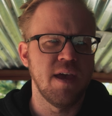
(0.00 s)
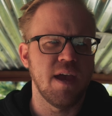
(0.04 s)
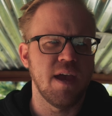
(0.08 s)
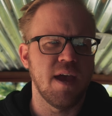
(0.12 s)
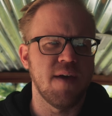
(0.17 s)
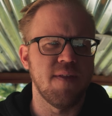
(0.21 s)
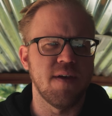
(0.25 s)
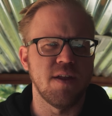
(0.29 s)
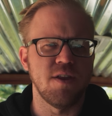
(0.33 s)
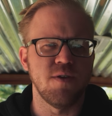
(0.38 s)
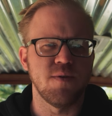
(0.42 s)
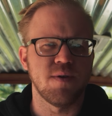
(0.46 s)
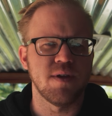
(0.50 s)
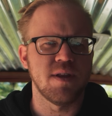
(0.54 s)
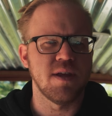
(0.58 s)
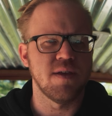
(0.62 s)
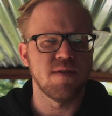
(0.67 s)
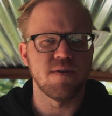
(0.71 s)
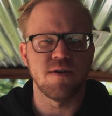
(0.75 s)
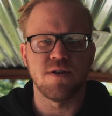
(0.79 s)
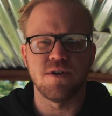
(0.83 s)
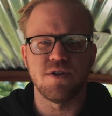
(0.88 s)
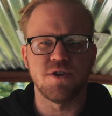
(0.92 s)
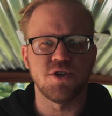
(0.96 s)
and then you can
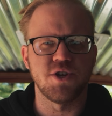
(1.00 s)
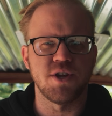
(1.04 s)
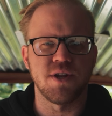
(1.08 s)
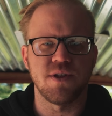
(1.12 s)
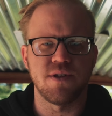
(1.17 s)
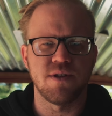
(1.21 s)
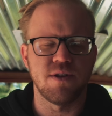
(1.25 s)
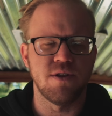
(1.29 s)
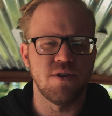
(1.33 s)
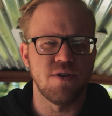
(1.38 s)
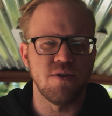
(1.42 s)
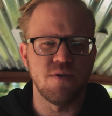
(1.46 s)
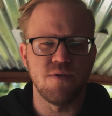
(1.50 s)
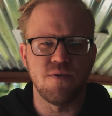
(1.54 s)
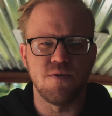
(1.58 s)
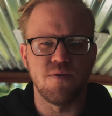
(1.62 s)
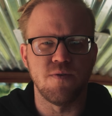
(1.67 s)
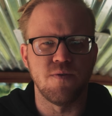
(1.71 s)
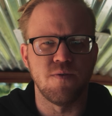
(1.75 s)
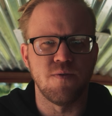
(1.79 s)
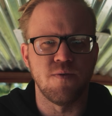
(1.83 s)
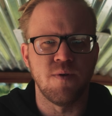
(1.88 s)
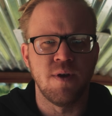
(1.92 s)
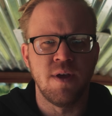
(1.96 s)
either just
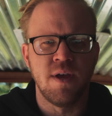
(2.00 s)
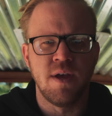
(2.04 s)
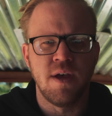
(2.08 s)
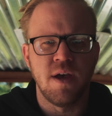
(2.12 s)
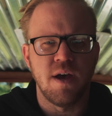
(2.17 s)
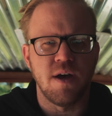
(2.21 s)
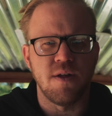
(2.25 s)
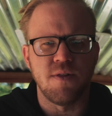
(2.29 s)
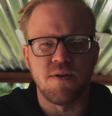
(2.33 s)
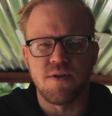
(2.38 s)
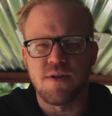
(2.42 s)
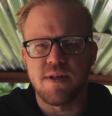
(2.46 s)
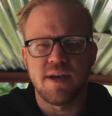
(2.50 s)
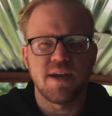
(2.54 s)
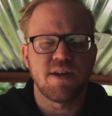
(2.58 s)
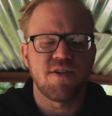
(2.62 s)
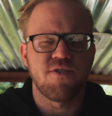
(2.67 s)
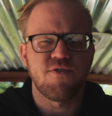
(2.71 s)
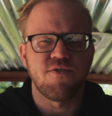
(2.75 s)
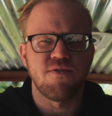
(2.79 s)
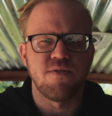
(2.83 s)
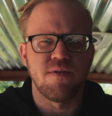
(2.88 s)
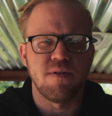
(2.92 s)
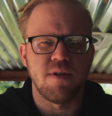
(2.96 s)
do a little
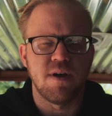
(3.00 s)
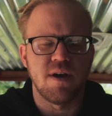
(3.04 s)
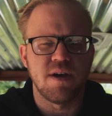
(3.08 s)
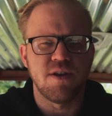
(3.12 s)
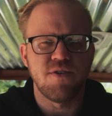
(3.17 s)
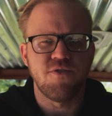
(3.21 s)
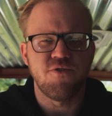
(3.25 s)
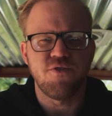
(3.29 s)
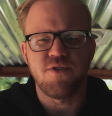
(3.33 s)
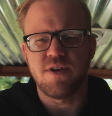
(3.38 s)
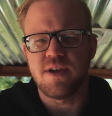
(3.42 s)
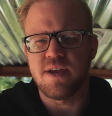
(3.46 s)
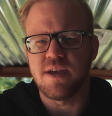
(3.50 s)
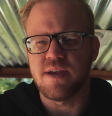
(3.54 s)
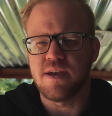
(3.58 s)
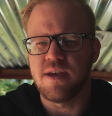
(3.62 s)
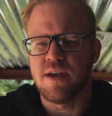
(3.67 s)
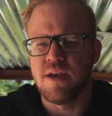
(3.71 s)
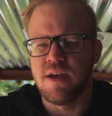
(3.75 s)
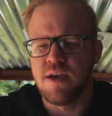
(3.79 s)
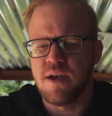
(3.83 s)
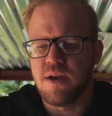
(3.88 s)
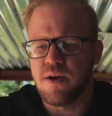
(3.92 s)
extra laundry